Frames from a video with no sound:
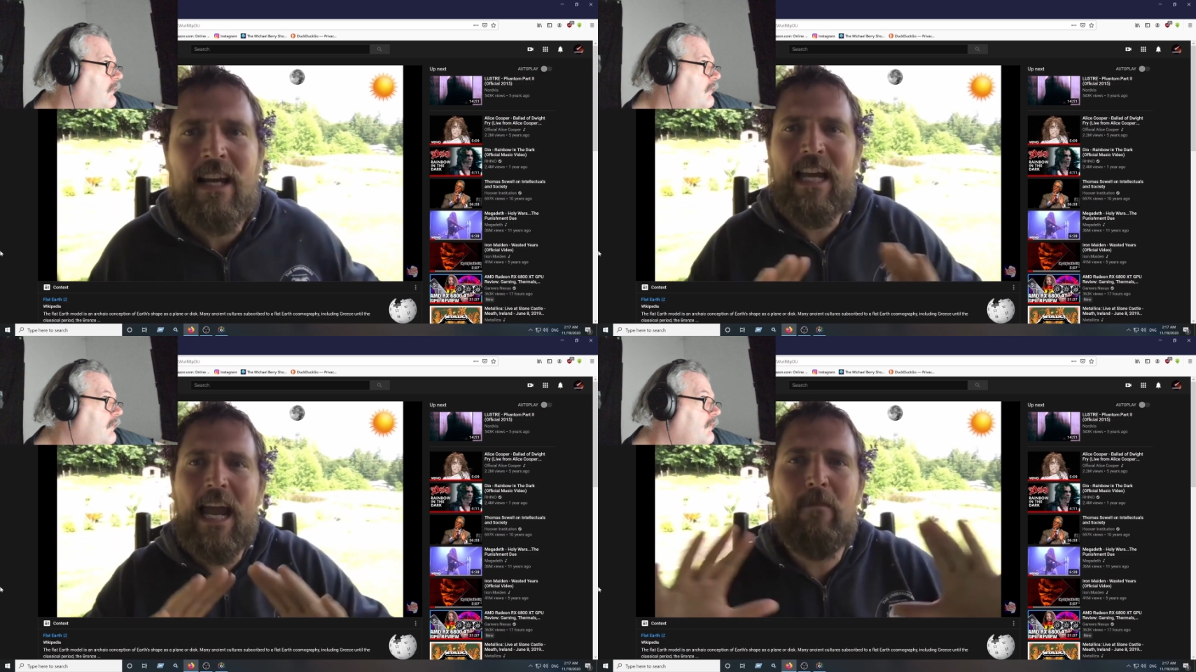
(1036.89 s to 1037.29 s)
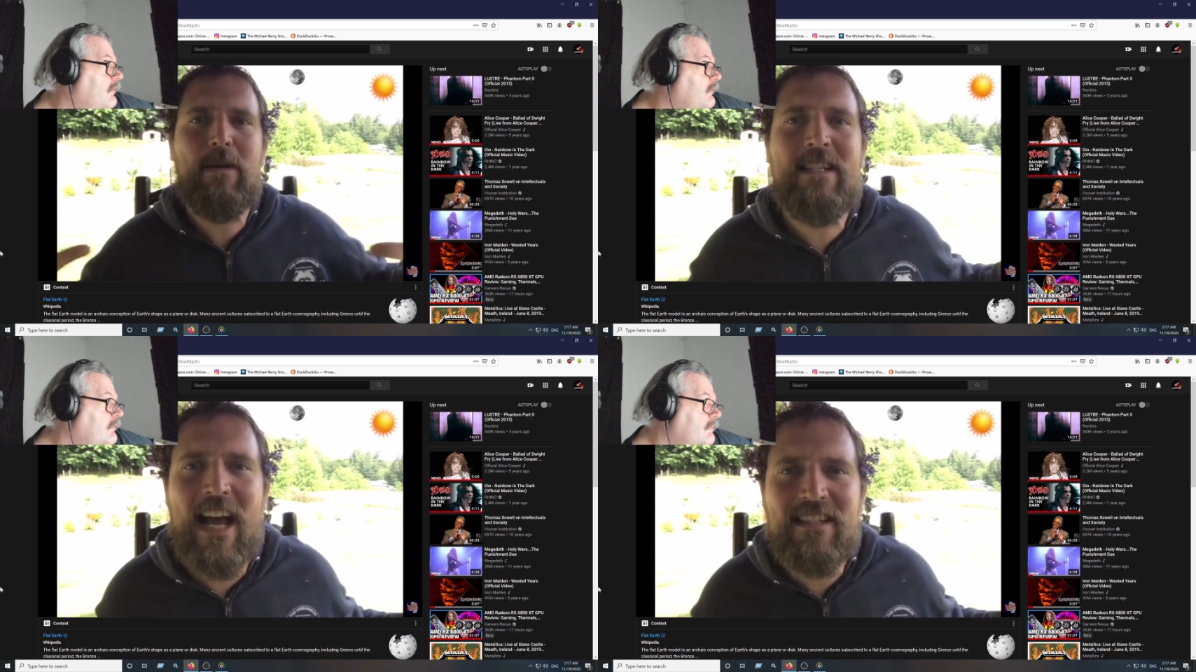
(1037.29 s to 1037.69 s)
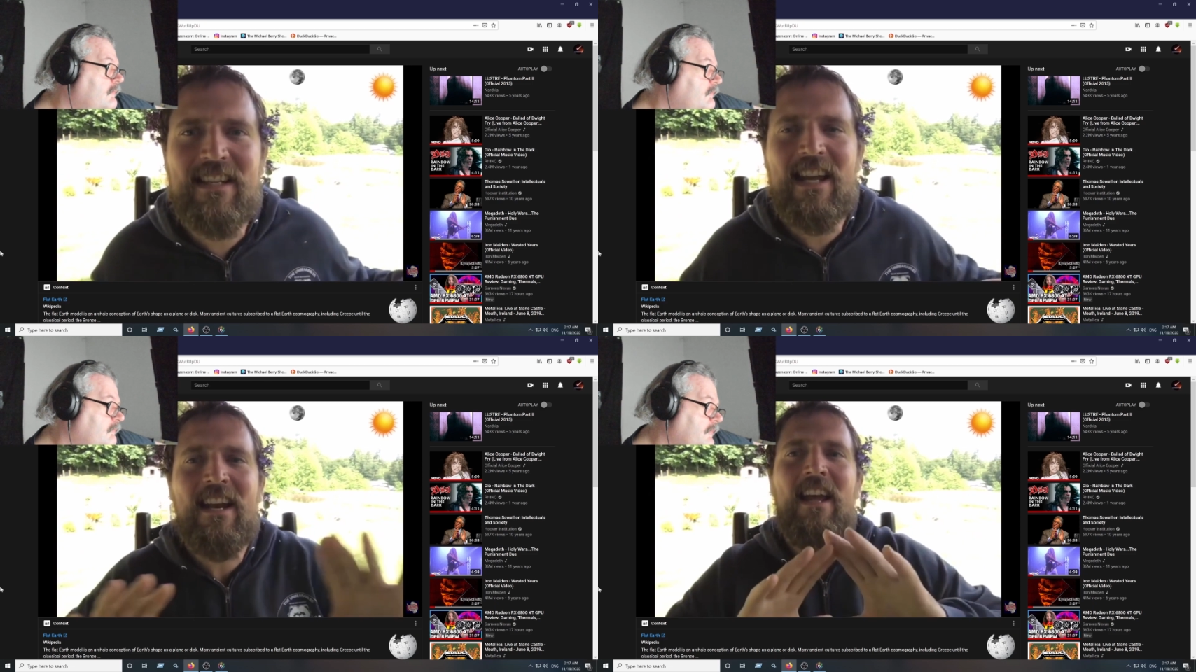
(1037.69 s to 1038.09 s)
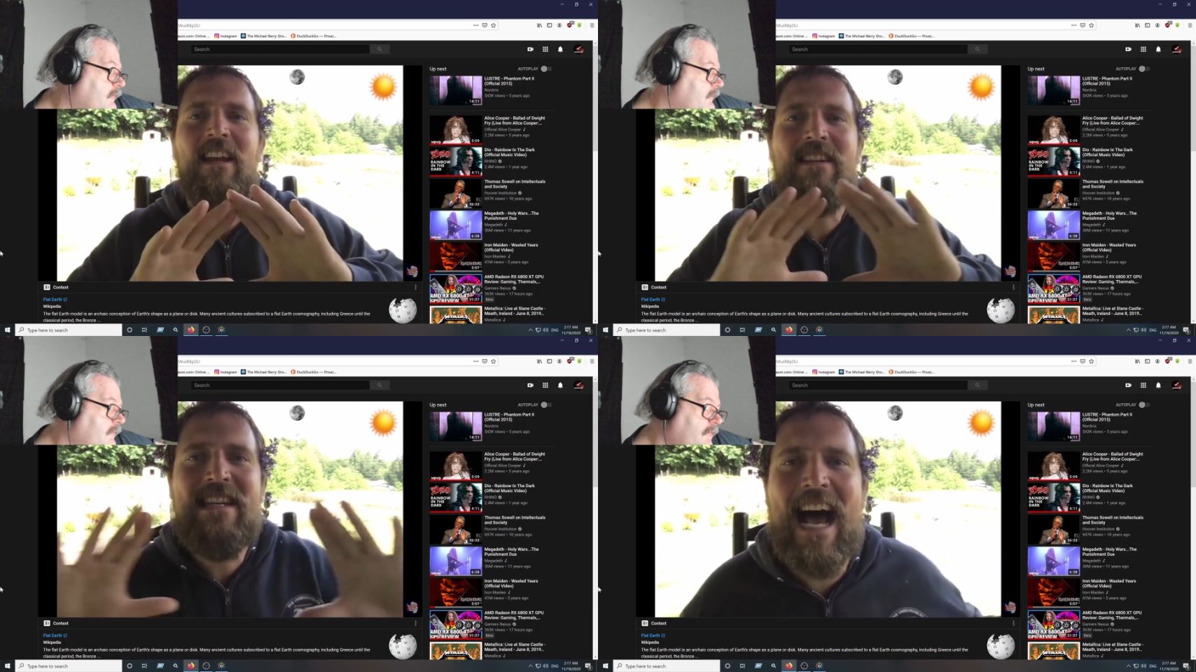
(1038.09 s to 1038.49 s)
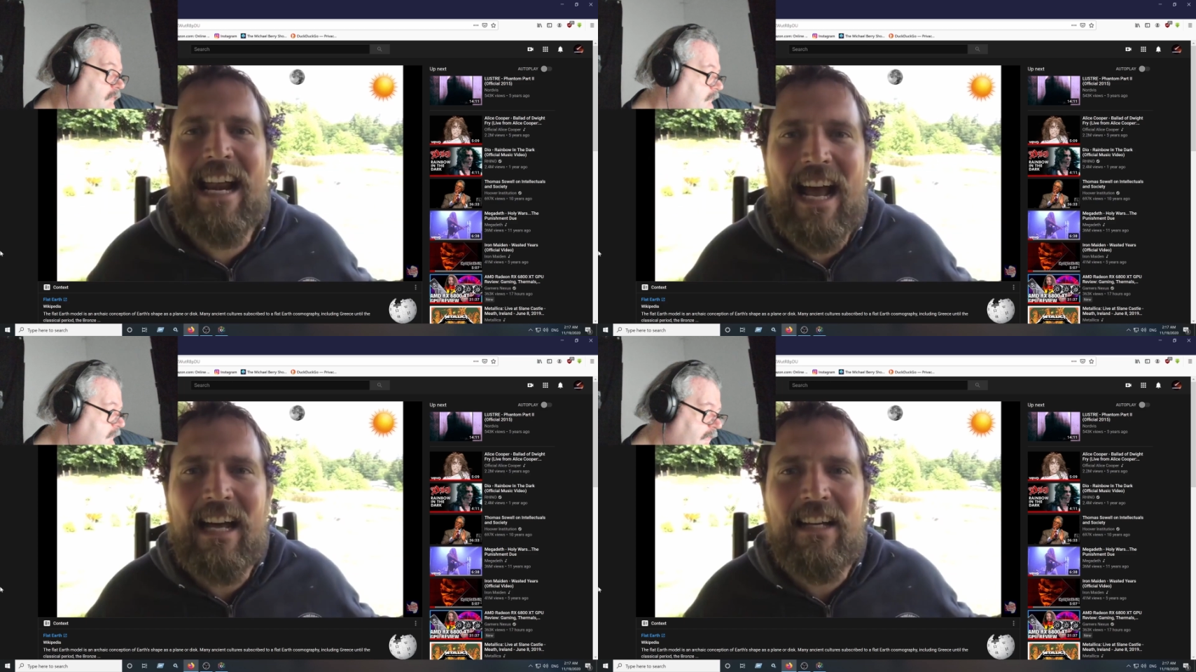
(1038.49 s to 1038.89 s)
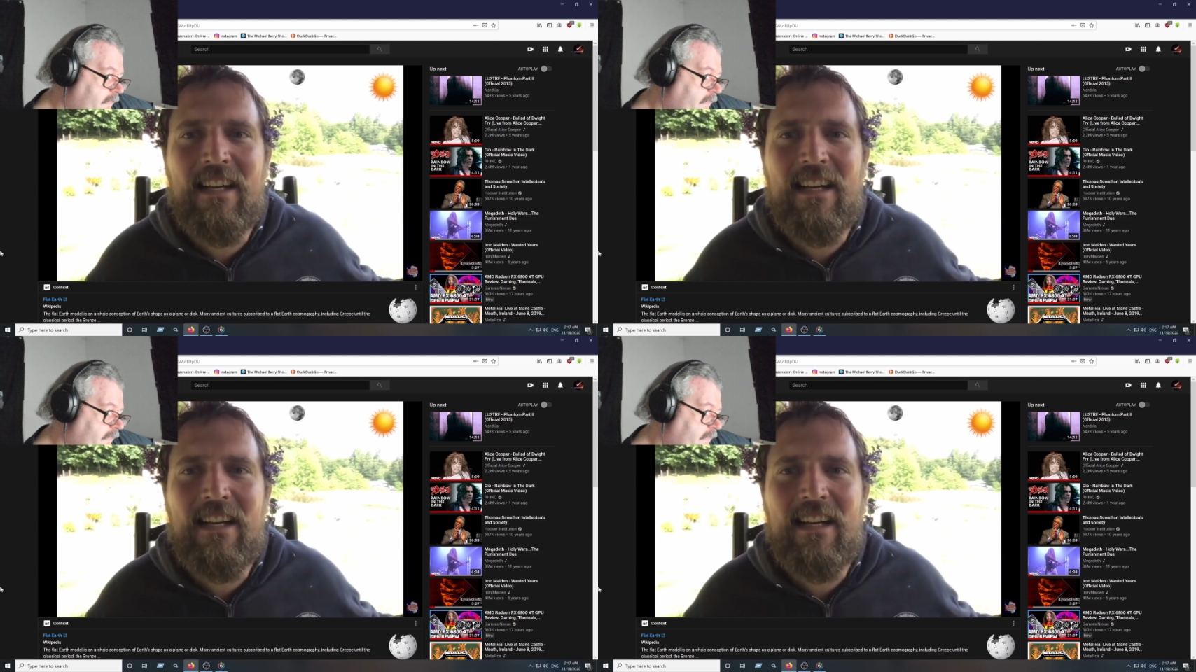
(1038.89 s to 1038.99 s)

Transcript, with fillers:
Speaker 1: Can't be tested. Nada.